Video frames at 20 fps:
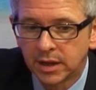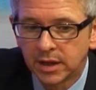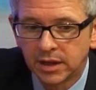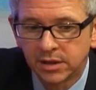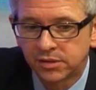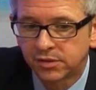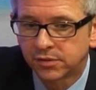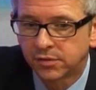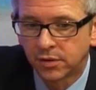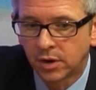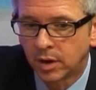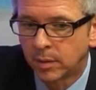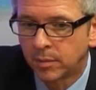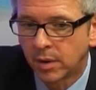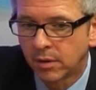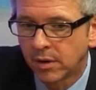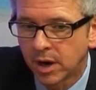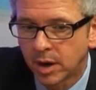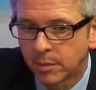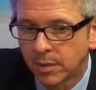is
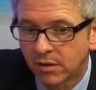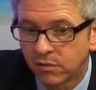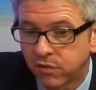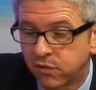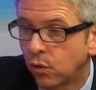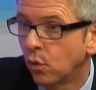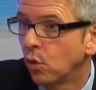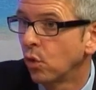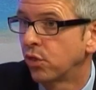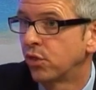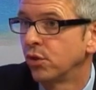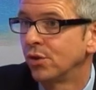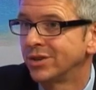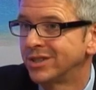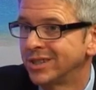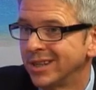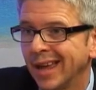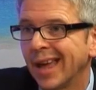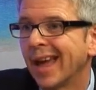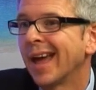from around about
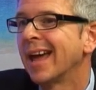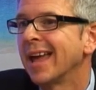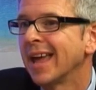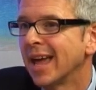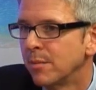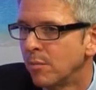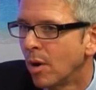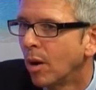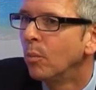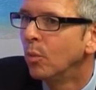4:30 a.m.